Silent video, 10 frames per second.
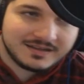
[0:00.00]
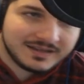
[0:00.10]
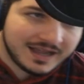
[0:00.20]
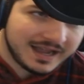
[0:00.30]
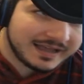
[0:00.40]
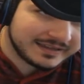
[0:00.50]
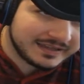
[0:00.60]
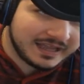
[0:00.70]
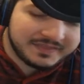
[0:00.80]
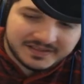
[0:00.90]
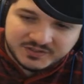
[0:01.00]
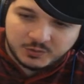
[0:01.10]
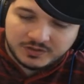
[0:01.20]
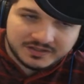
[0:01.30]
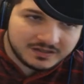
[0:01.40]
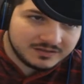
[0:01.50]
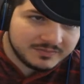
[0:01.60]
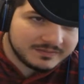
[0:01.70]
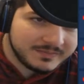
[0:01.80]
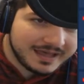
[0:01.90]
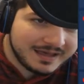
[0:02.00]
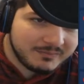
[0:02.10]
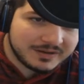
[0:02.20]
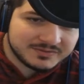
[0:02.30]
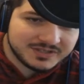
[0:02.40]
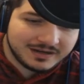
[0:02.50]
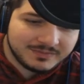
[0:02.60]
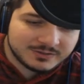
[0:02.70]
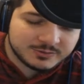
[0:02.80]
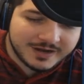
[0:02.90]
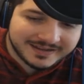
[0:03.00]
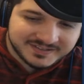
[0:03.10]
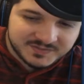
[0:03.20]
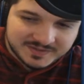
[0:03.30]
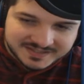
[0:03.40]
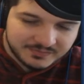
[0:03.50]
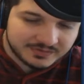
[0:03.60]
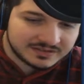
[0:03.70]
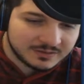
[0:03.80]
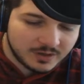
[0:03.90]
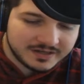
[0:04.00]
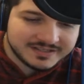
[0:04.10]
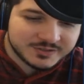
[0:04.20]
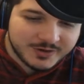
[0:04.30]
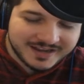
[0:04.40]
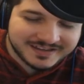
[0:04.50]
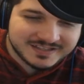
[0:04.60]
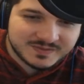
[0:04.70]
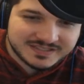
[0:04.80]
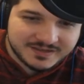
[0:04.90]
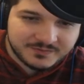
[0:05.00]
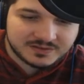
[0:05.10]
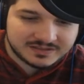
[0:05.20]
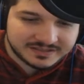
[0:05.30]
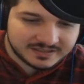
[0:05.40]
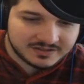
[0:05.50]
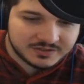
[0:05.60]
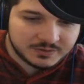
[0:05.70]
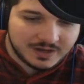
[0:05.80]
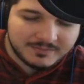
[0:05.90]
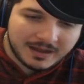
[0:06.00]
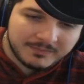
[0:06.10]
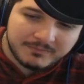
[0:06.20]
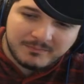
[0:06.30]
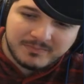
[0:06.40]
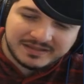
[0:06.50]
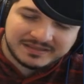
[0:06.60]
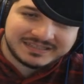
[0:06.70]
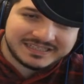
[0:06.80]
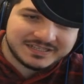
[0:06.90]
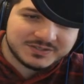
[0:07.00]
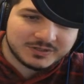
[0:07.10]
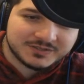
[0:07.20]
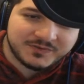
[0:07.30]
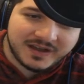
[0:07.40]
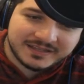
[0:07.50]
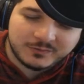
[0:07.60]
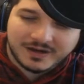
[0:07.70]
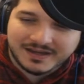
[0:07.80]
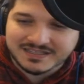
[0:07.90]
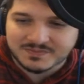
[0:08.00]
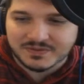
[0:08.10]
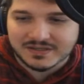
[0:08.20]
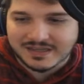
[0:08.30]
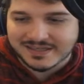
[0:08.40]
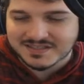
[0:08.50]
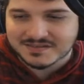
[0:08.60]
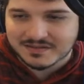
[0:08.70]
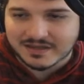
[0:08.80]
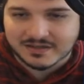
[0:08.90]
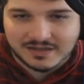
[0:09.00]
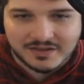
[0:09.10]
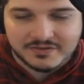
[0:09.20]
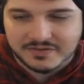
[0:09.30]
I that's cool and all, Matt, but I'm talking about Dragon specifically. What is Dragon specifically gonna do? I'm mainly leaning towards fighting wise, but I guess I could other things.